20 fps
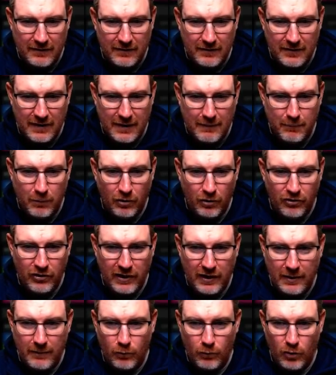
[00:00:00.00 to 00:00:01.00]
team
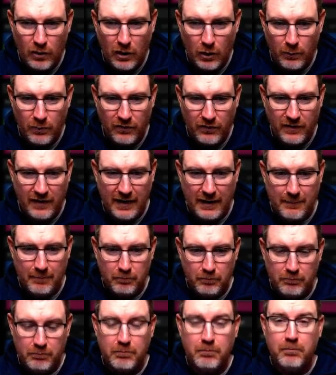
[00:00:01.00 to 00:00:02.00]
bonding will help the
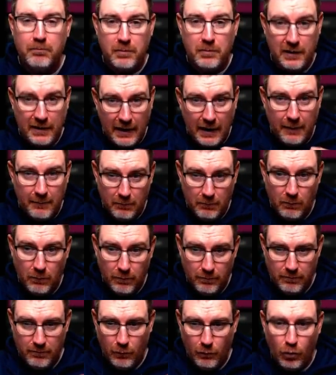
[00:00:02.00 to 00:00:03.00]
team become
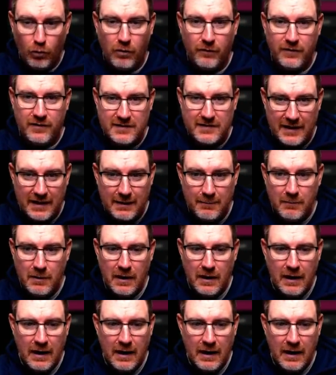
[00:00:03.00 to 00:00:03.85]
more of a team,